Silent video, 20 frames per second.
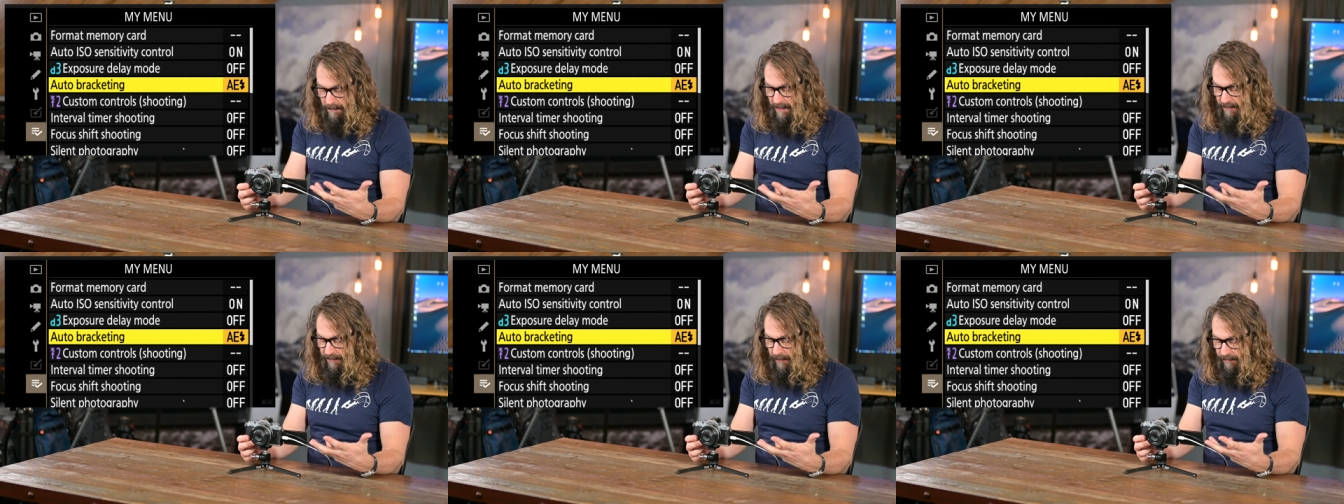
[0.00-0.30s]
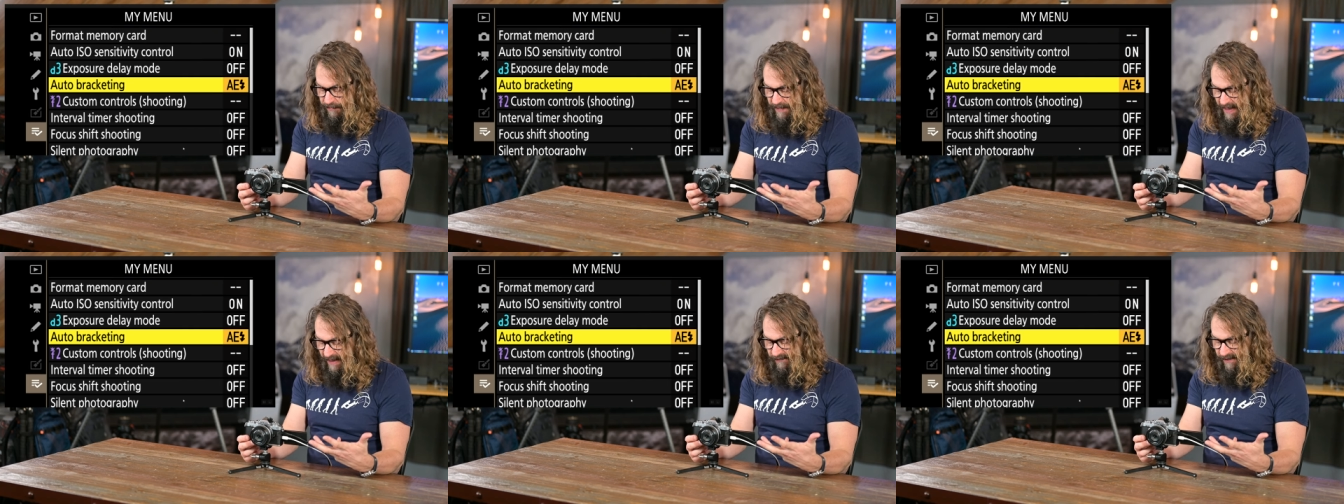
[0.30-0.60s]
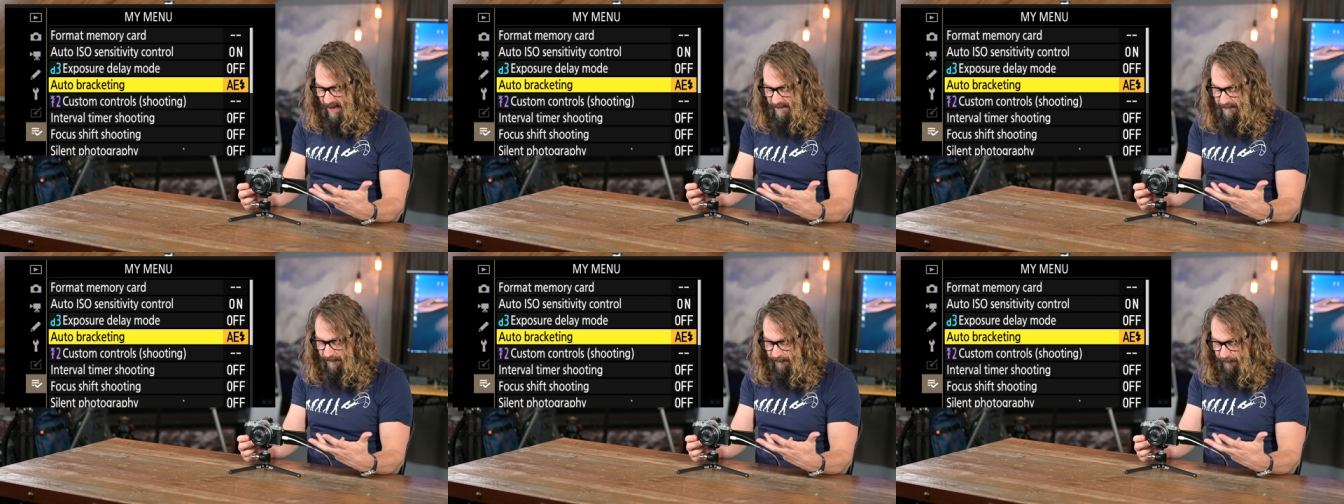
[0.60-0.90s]
but they're
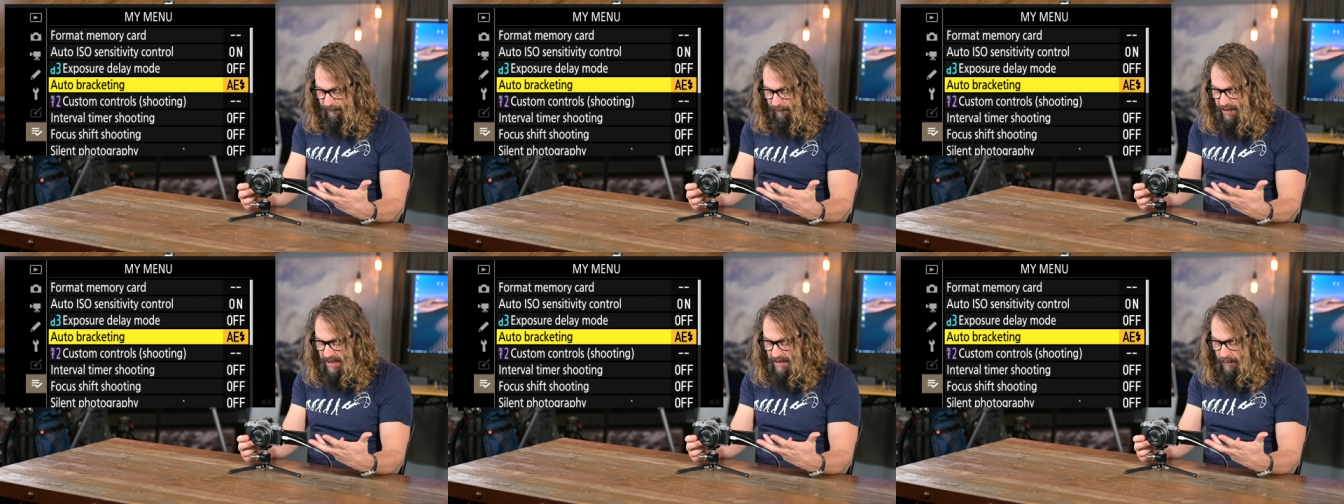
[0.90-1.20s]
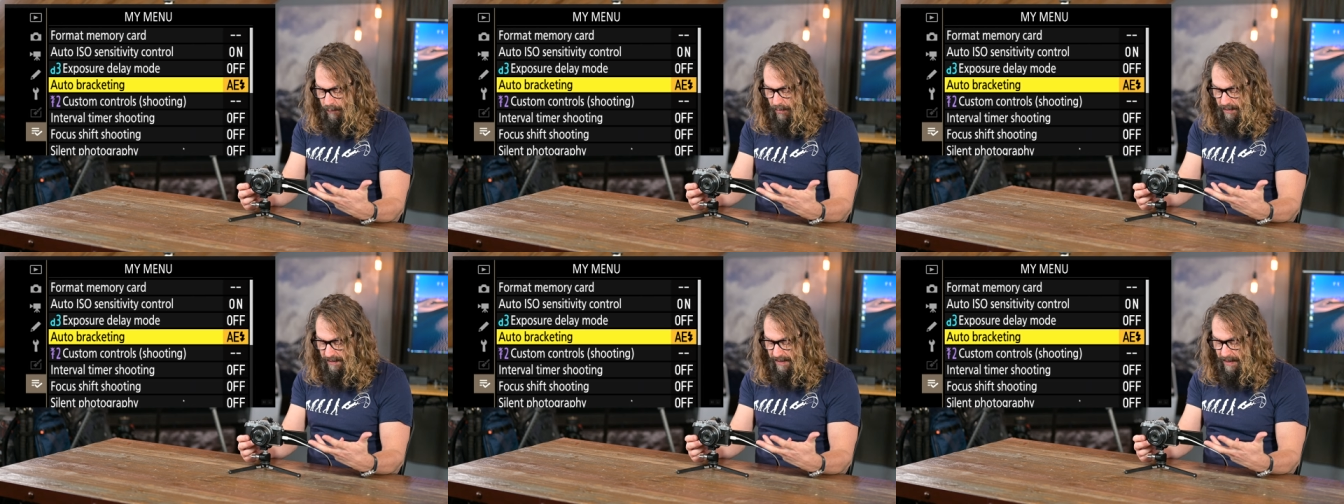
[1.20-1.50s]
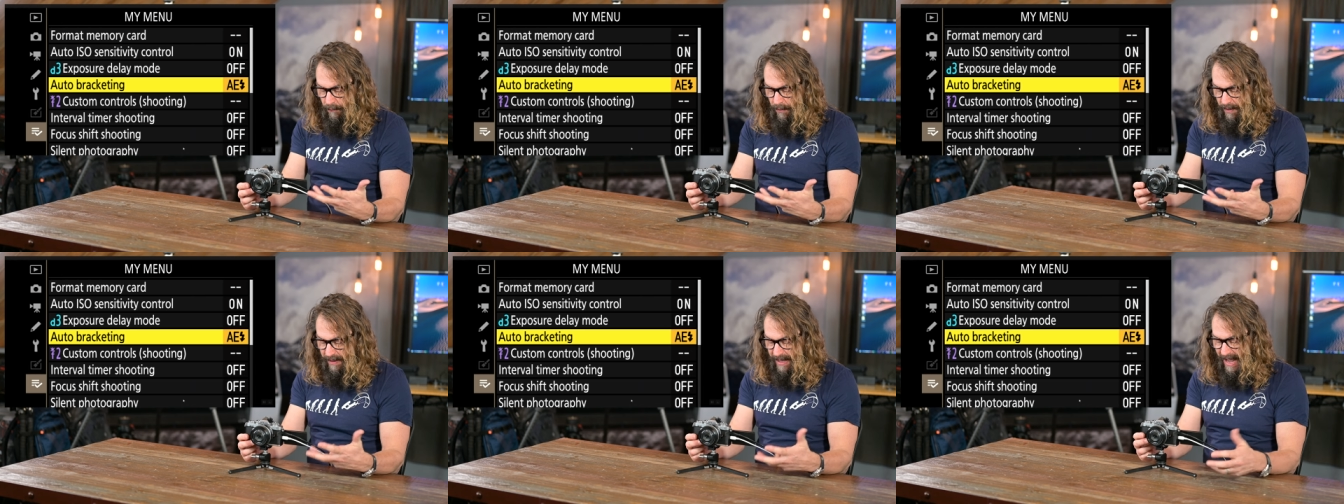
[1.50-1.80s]
things I
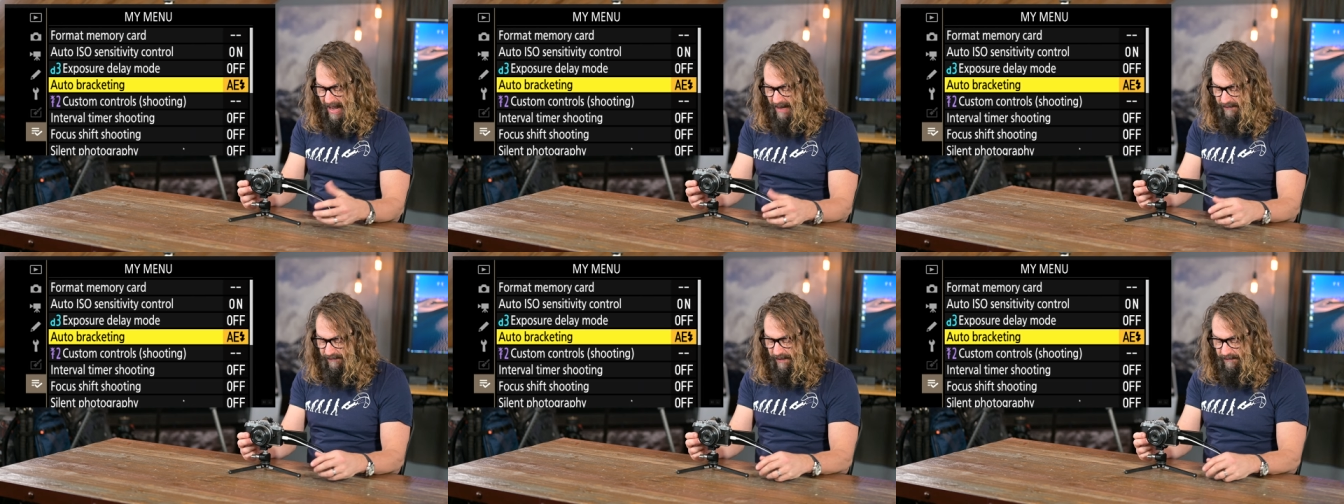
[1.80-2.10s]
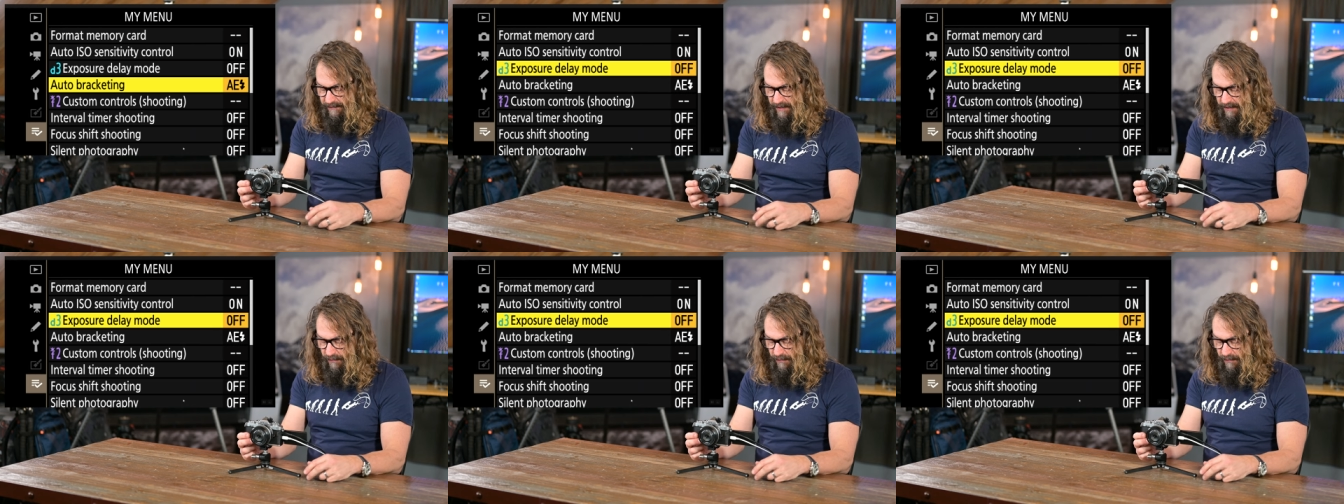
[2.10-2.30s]
frequently want to access.